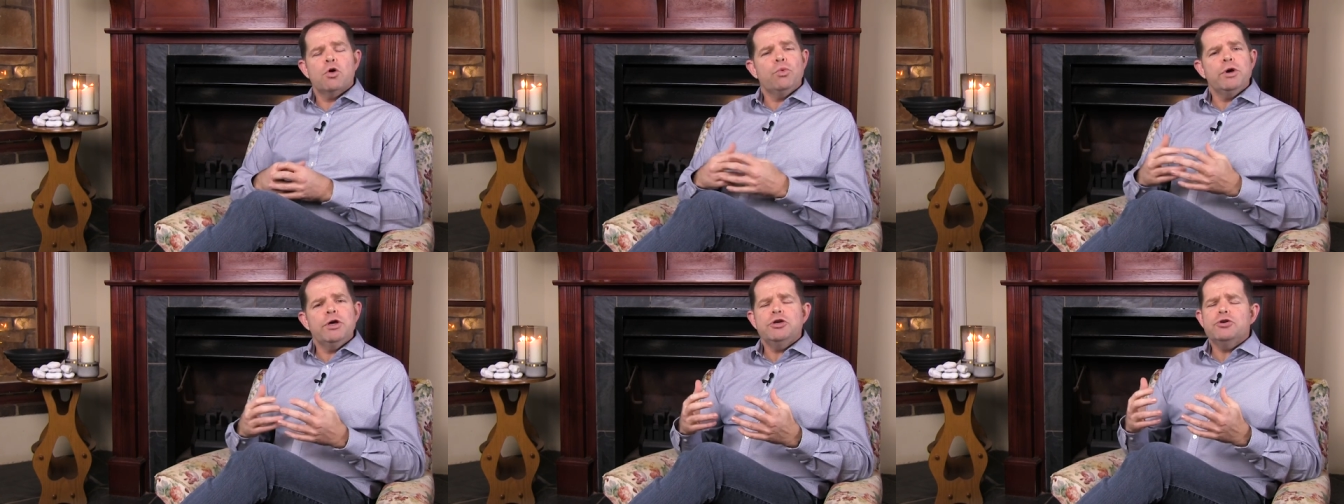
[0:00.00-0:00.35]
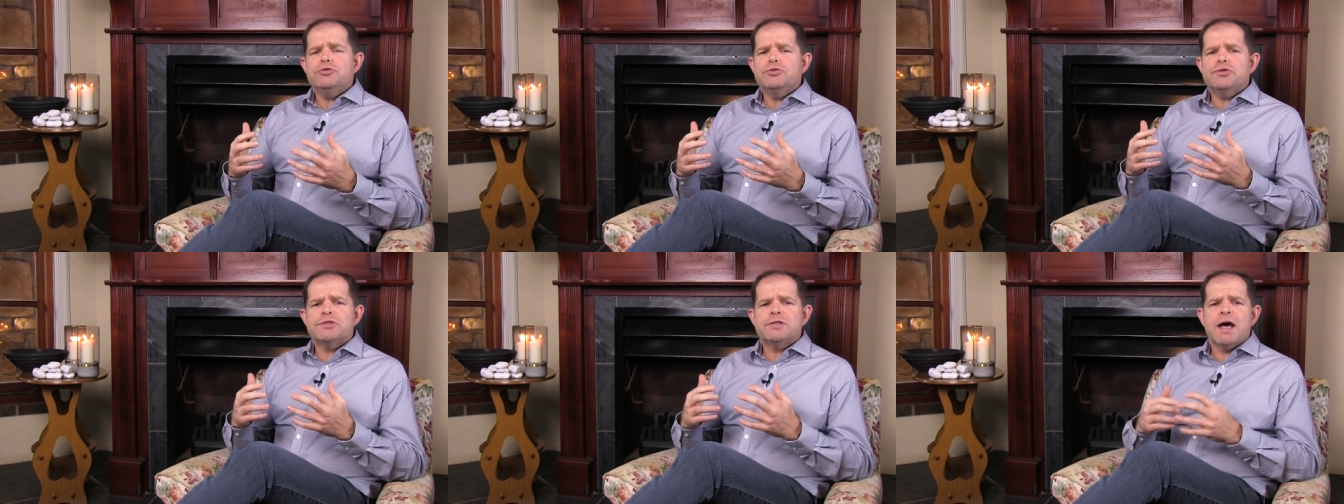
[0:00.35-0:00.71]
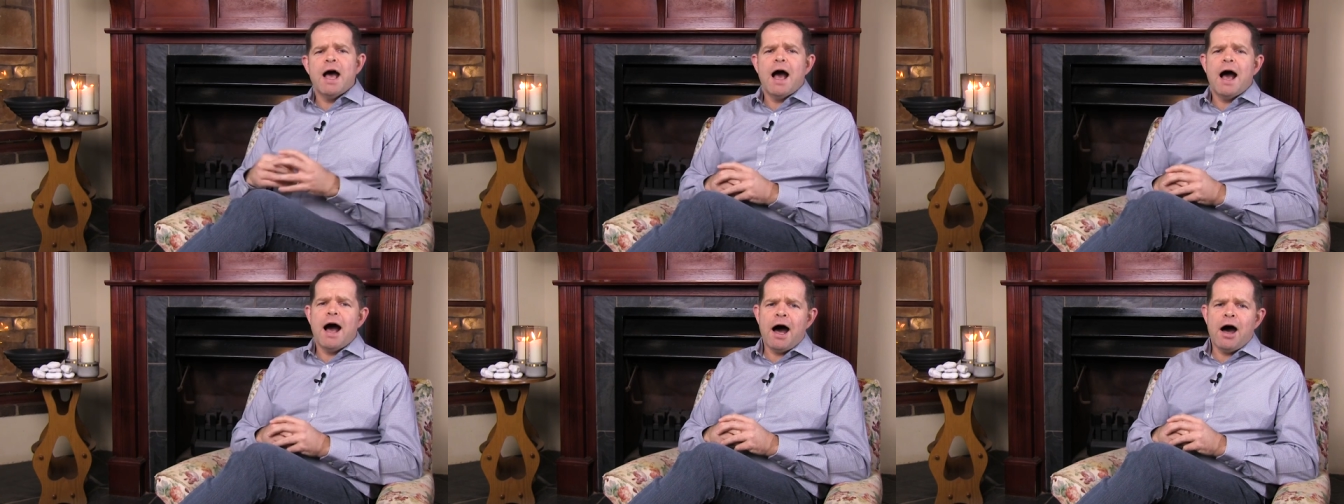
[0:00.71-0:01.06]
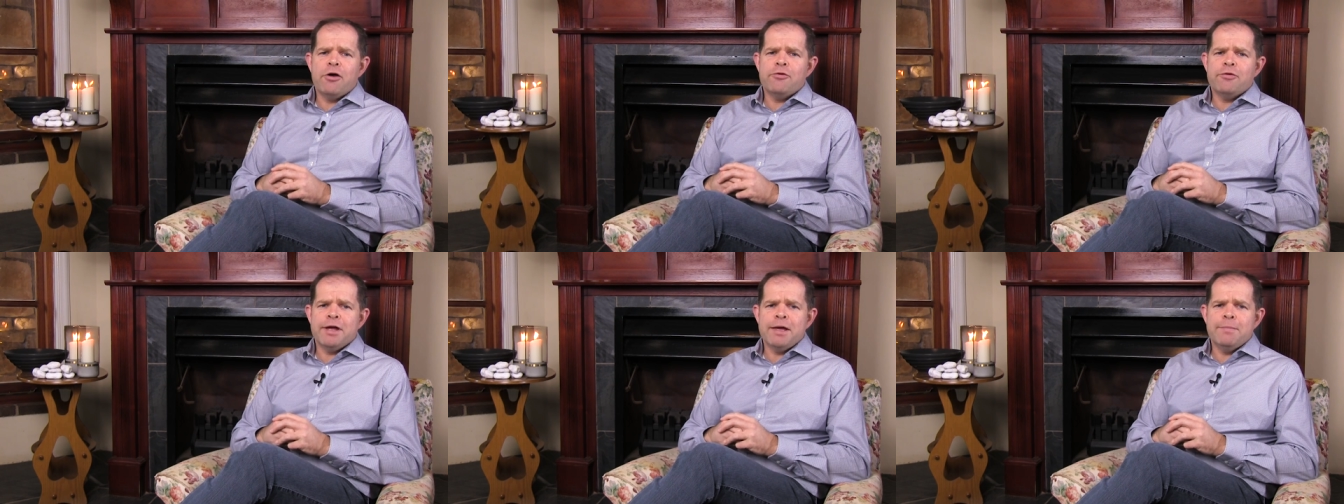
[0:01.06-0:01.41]
We use
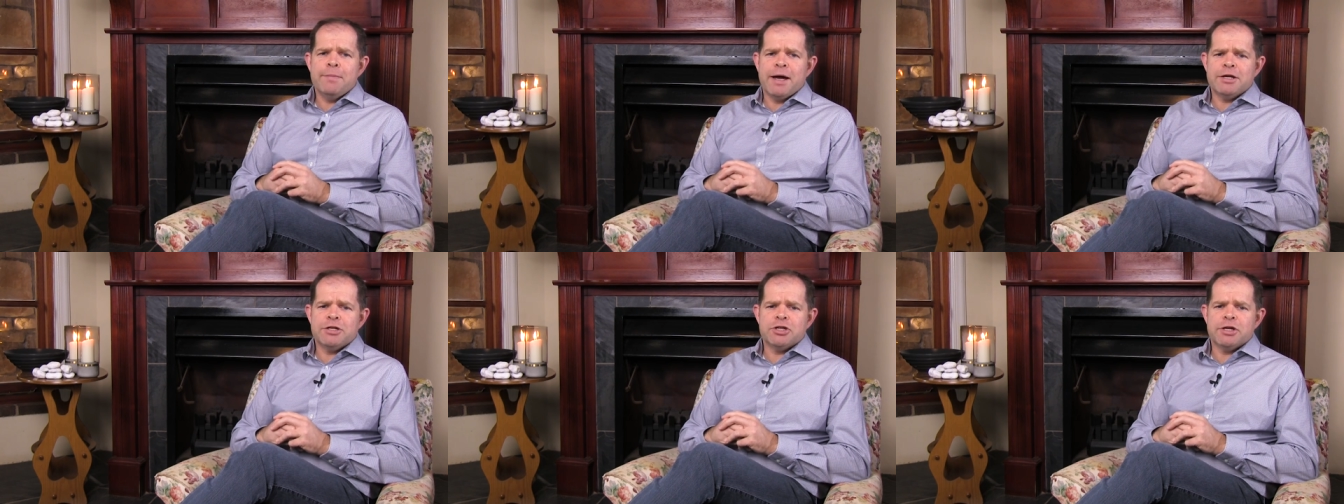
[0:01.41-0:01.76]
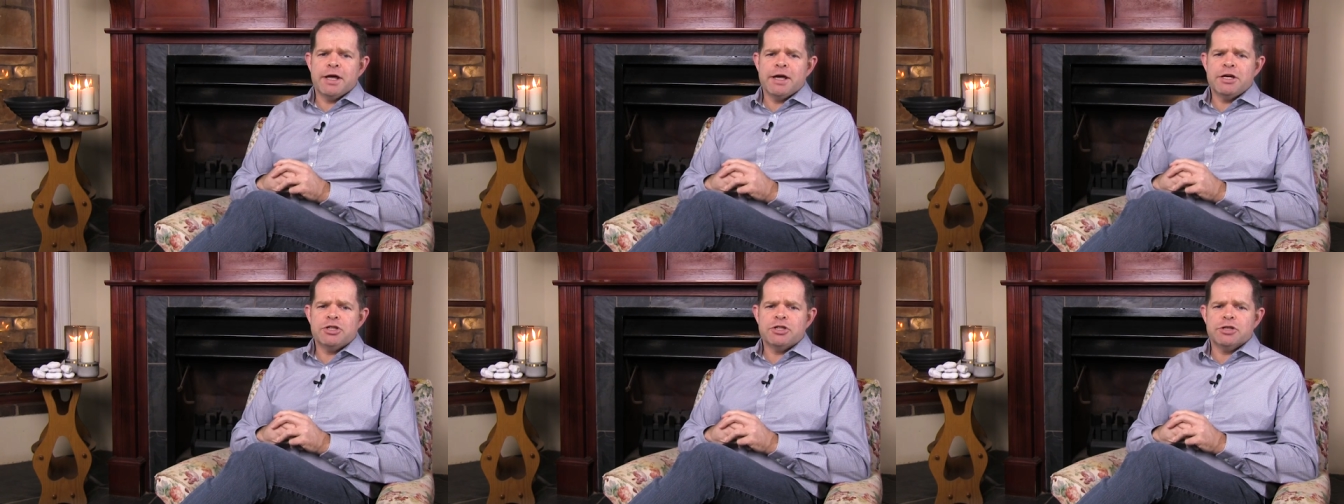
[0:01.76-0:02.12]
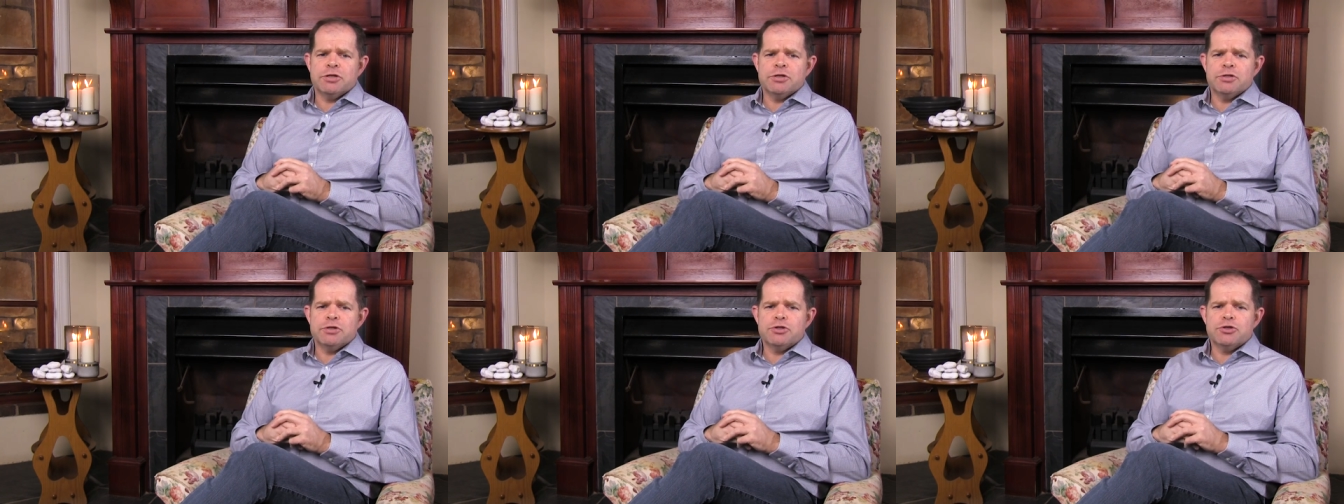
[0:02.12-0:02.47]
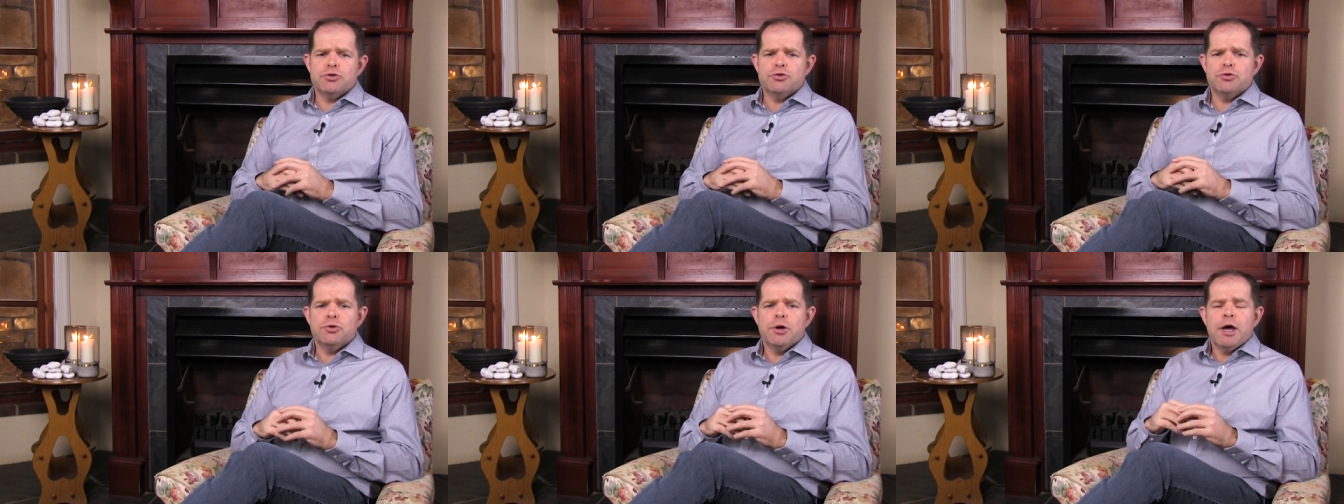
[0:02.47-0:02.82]
our imaginations
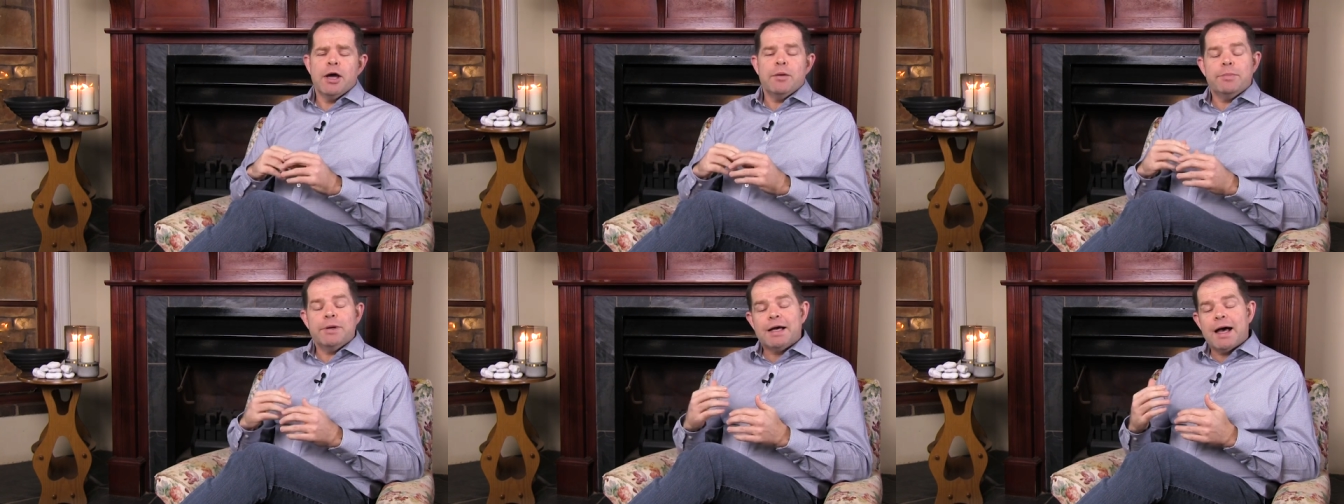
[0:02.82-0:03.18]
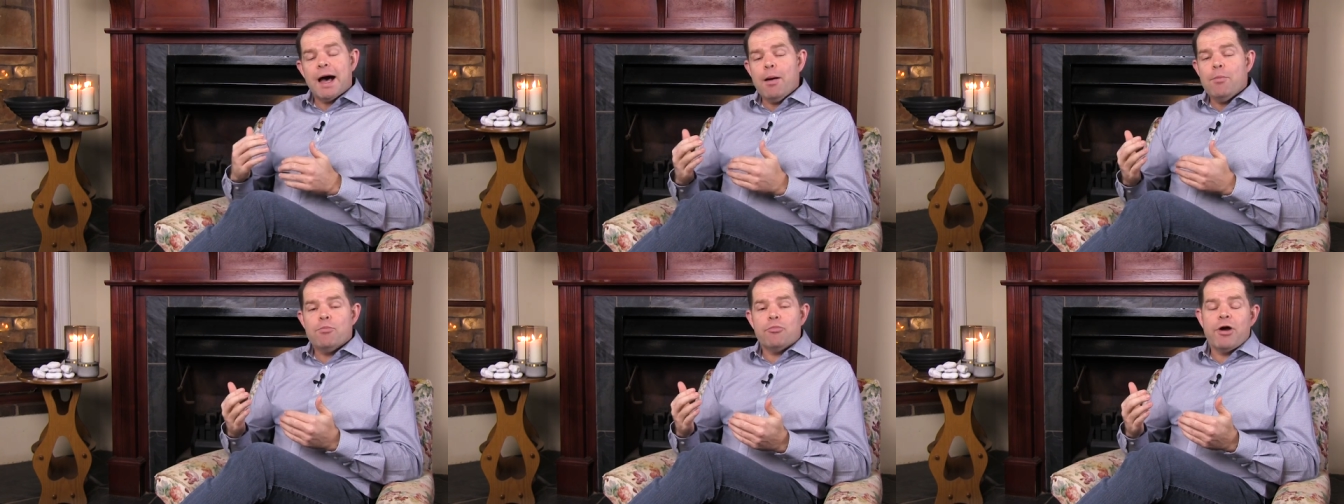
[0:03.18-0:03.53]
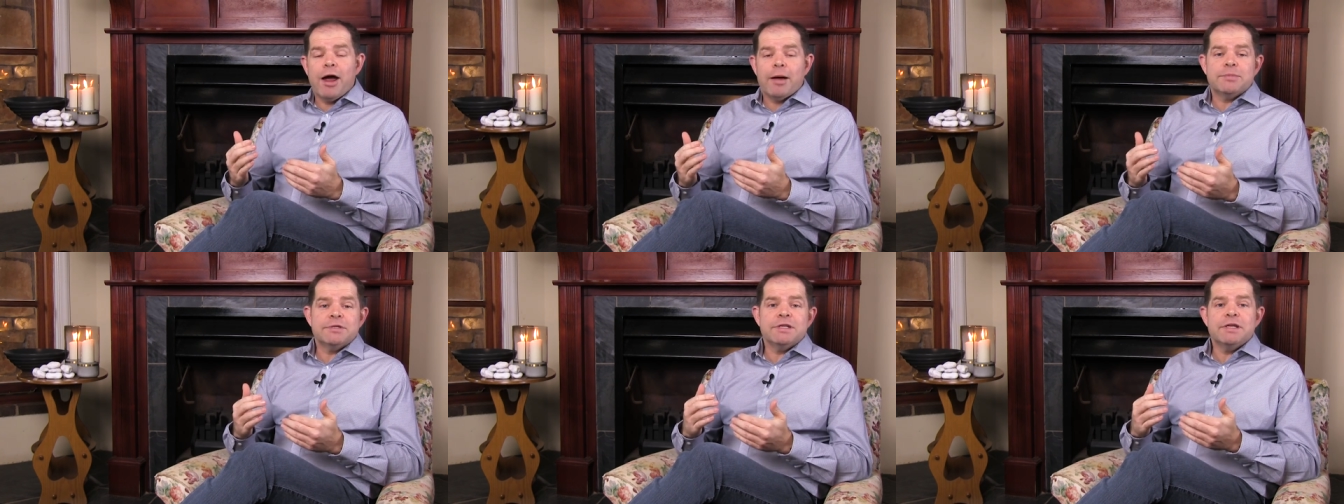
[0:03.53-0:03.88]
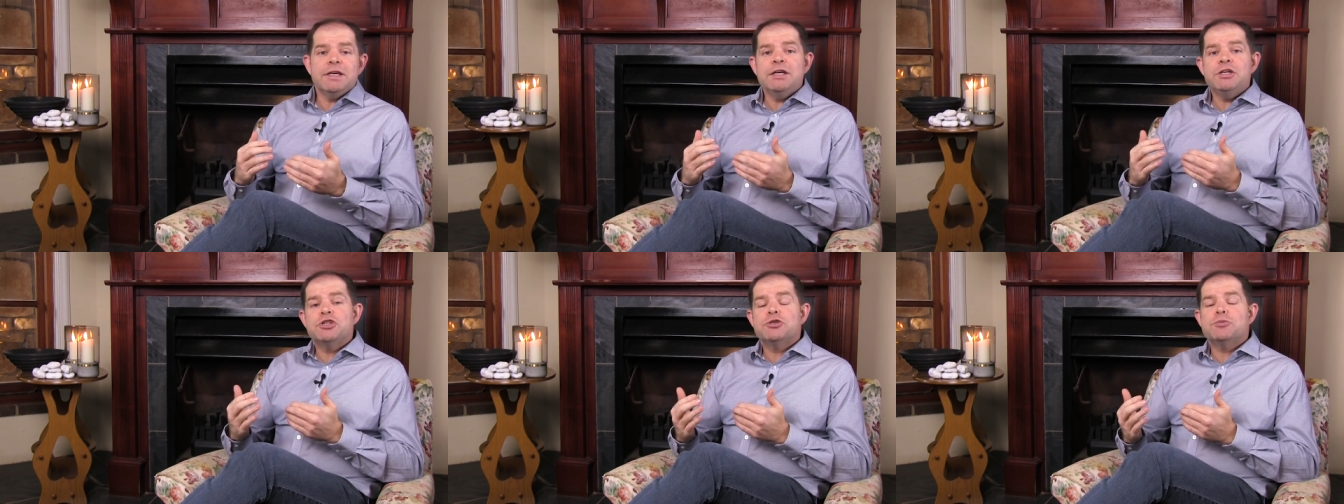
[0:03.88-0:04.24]
to become perhaps
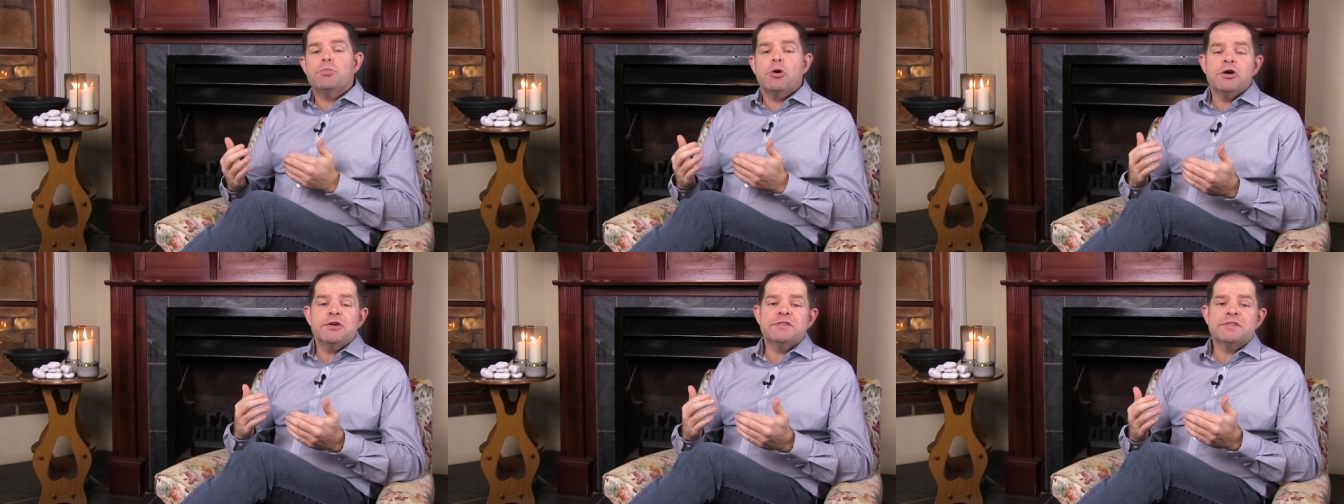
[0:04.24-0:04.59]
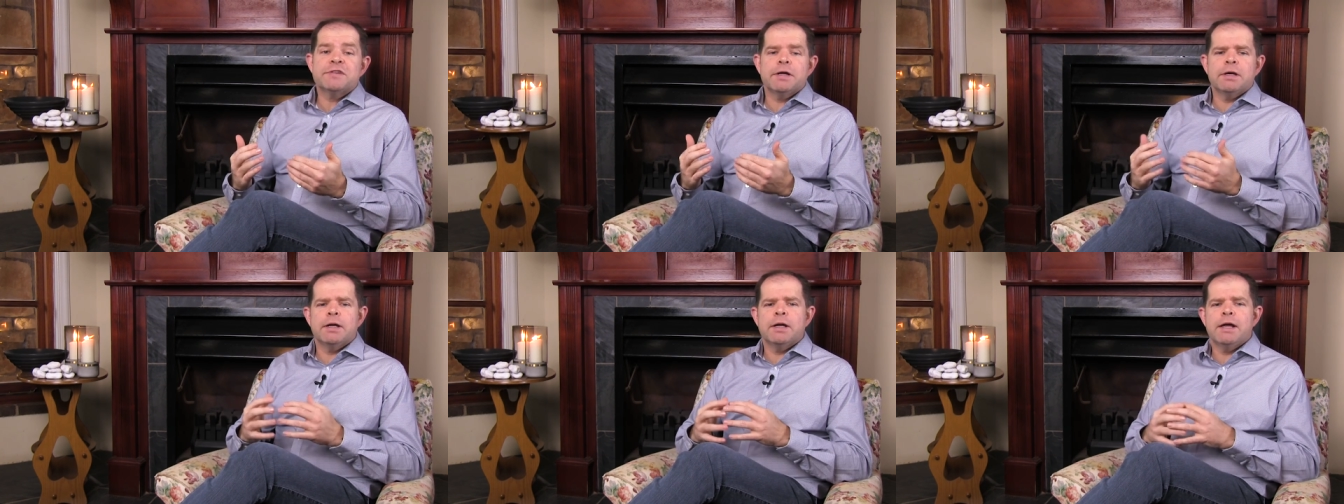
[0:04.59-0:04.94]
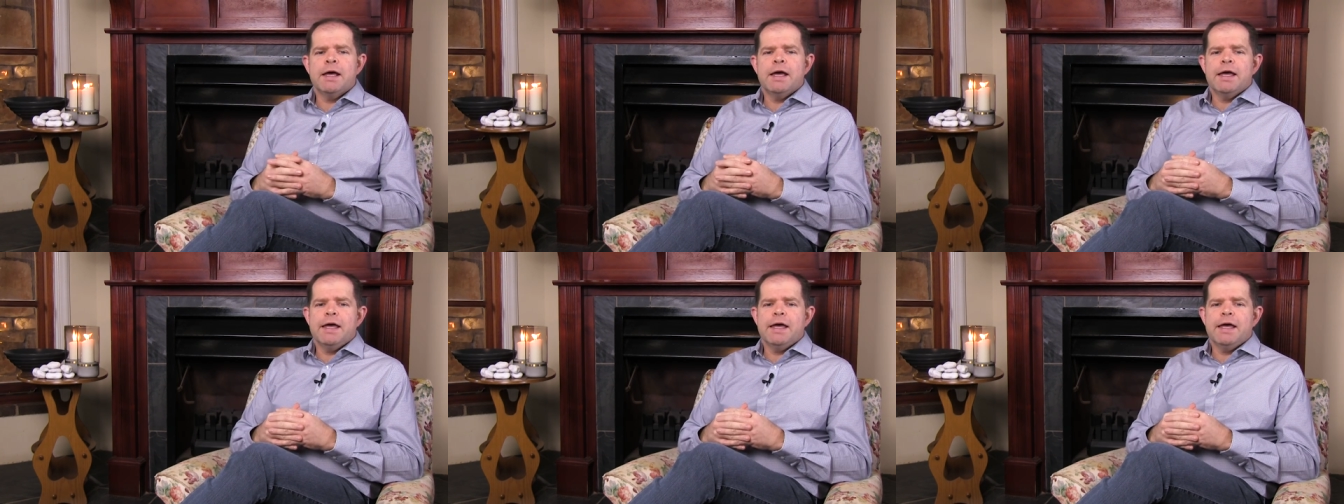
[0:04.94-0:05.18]
each person